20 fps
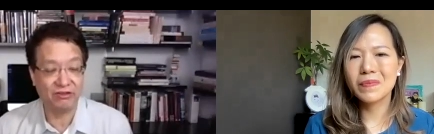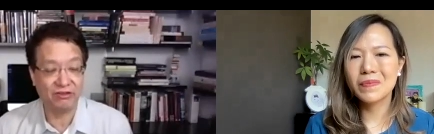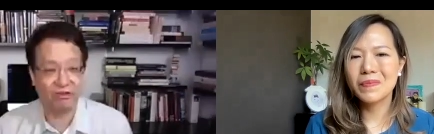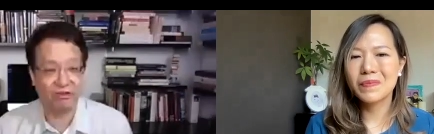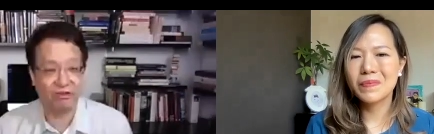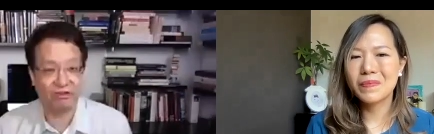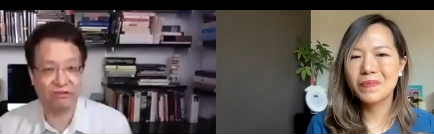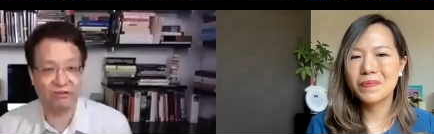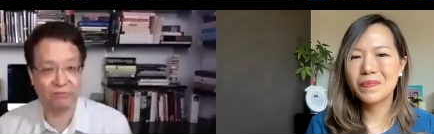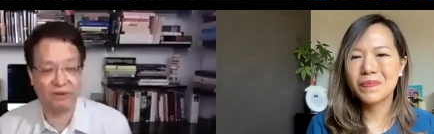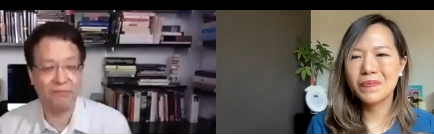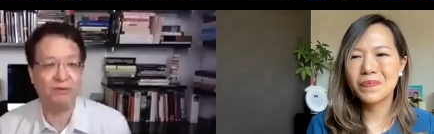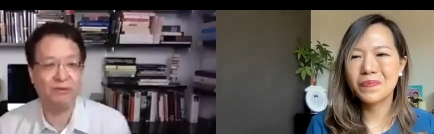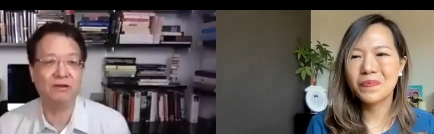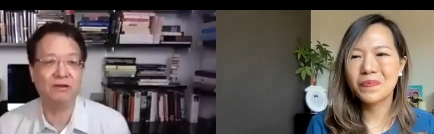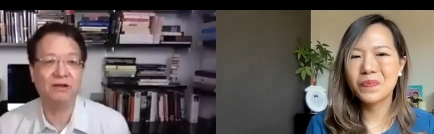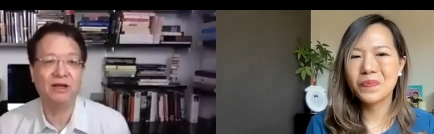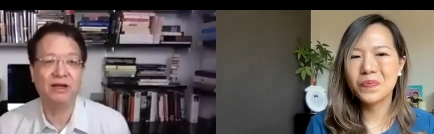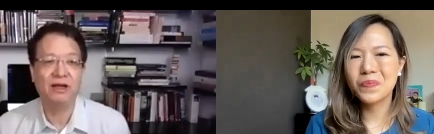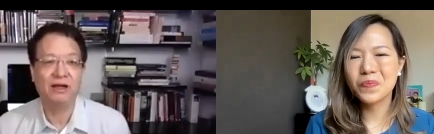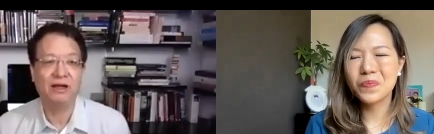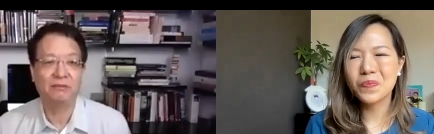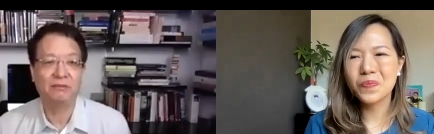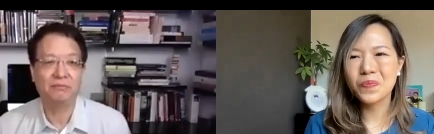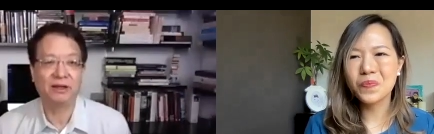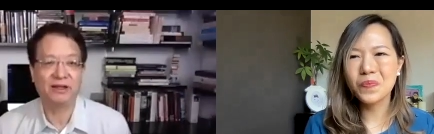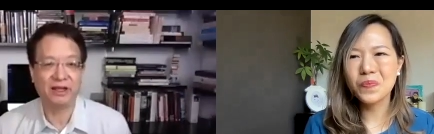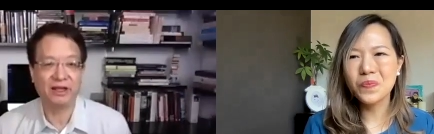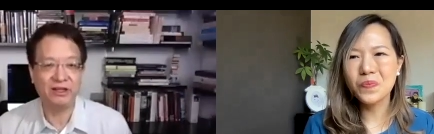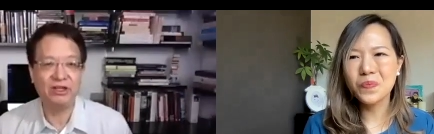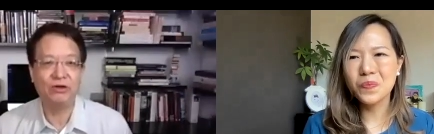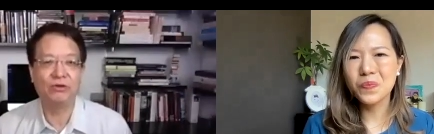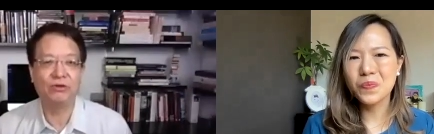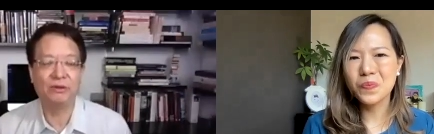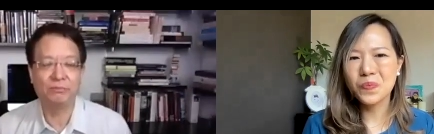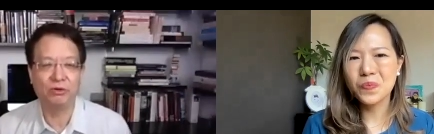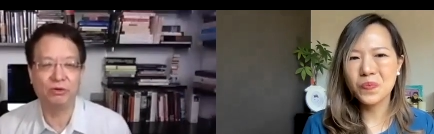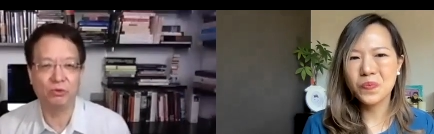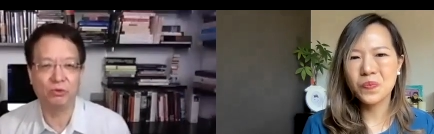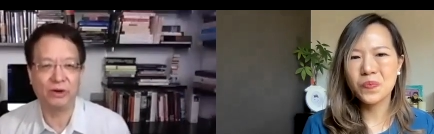Speaker 1: people, but they knew the
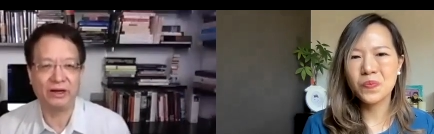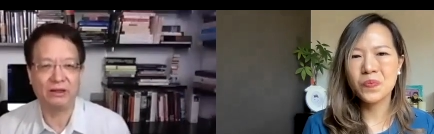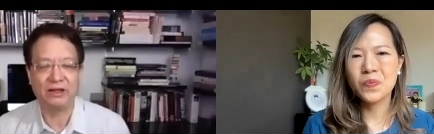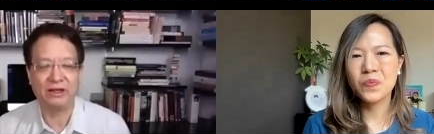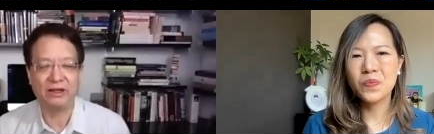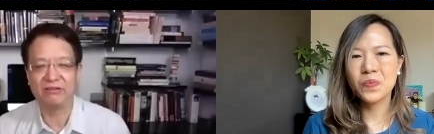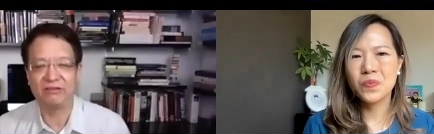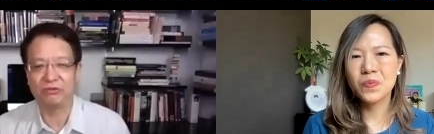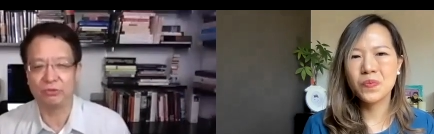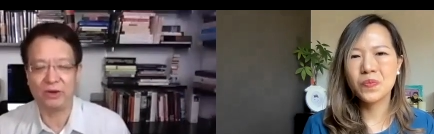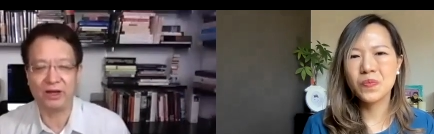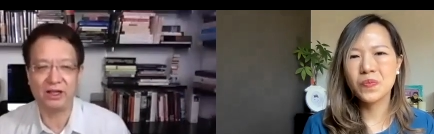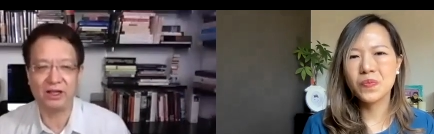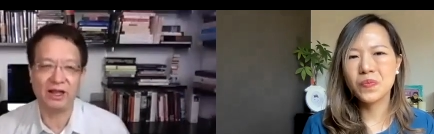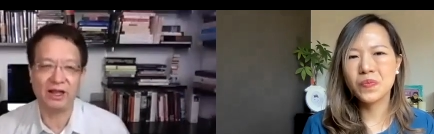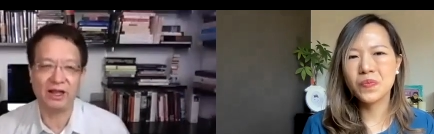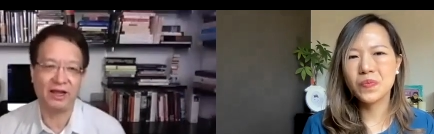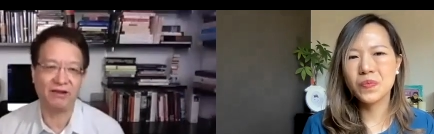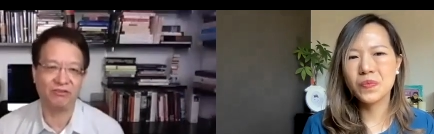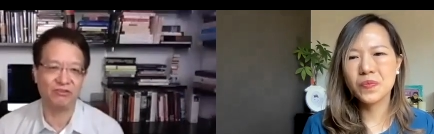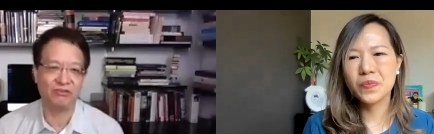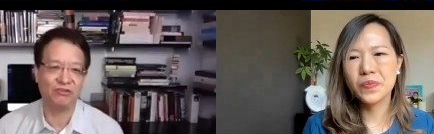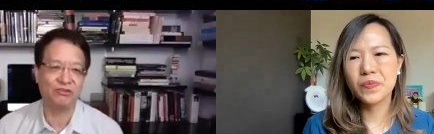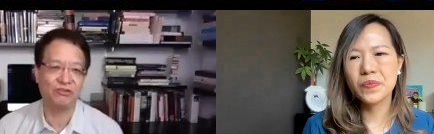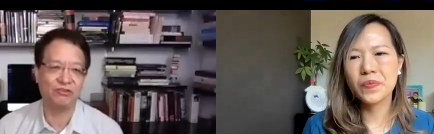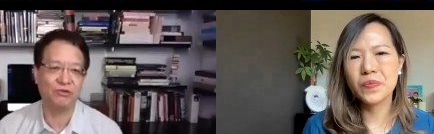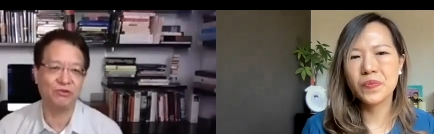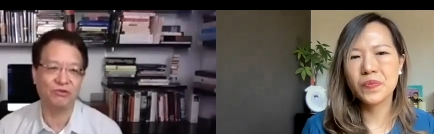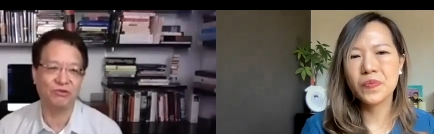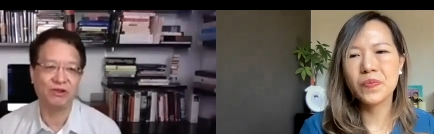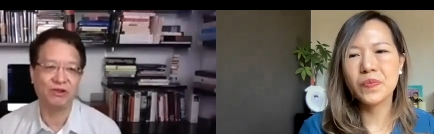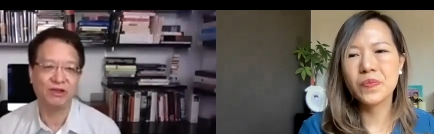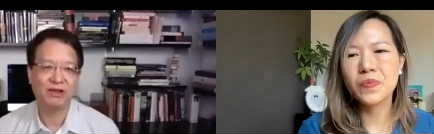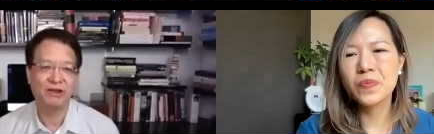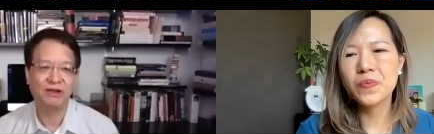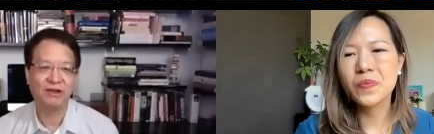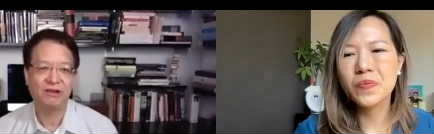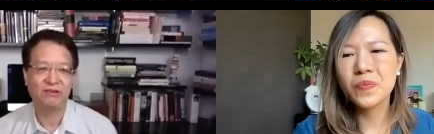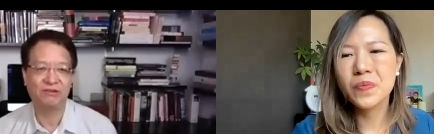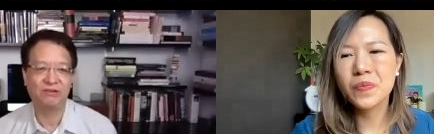book well, as well as Jews.
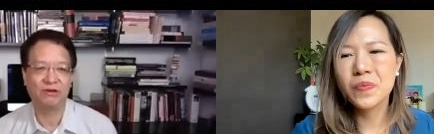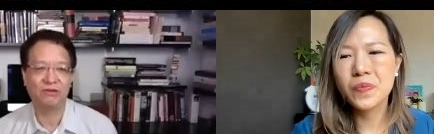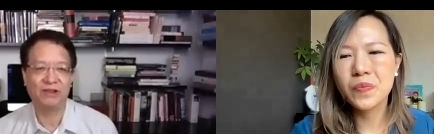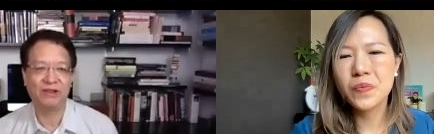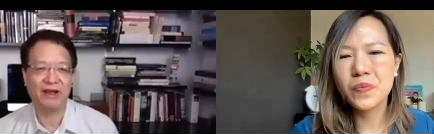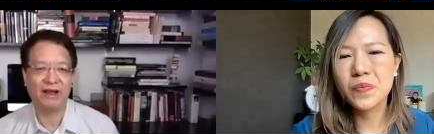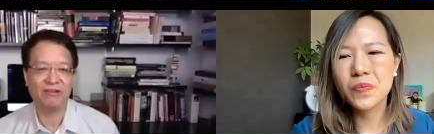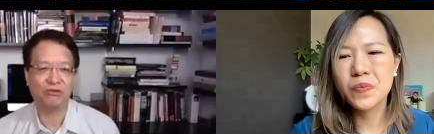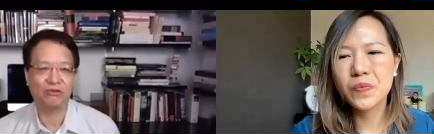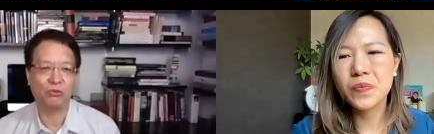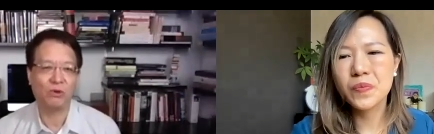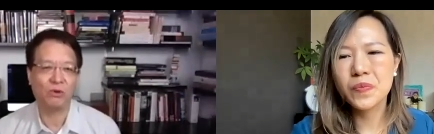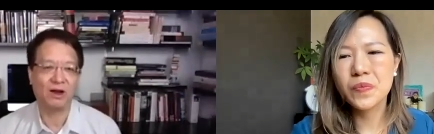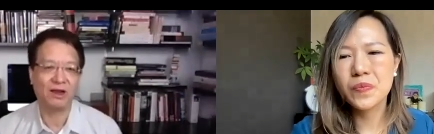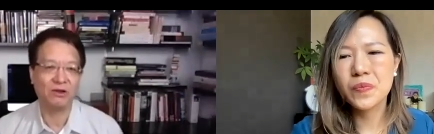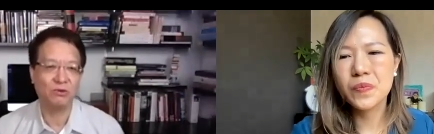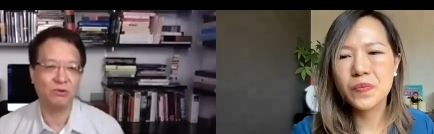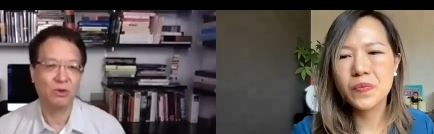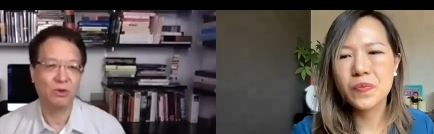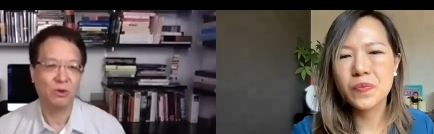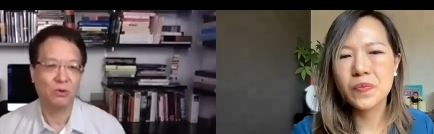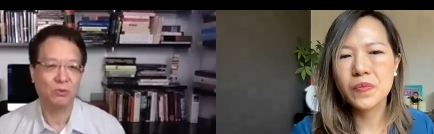So that's why we